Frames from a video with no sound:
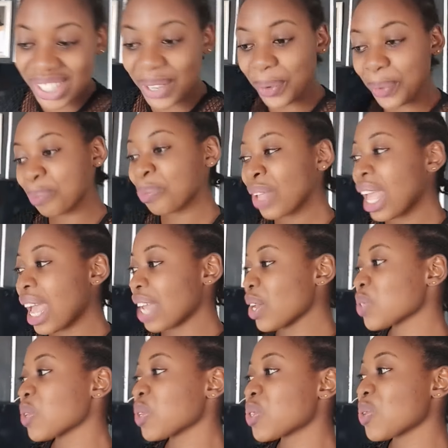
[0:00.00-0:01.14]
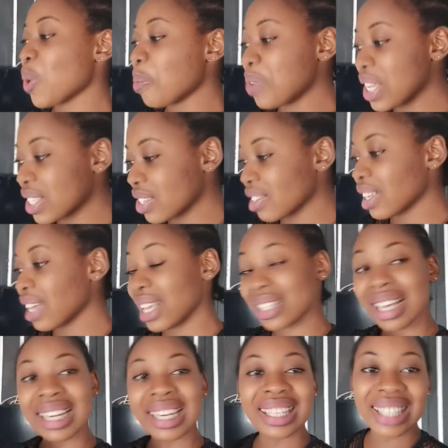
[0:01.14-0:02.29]
So I just want to update you
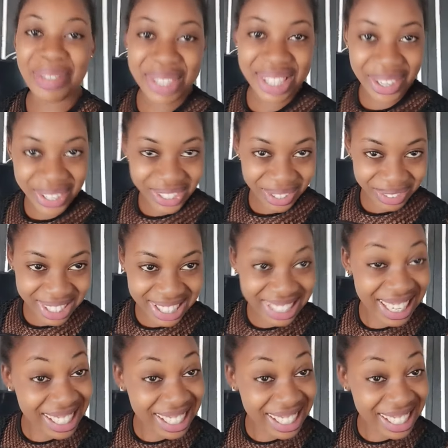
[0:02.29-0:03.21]
guys. And let me tell you something.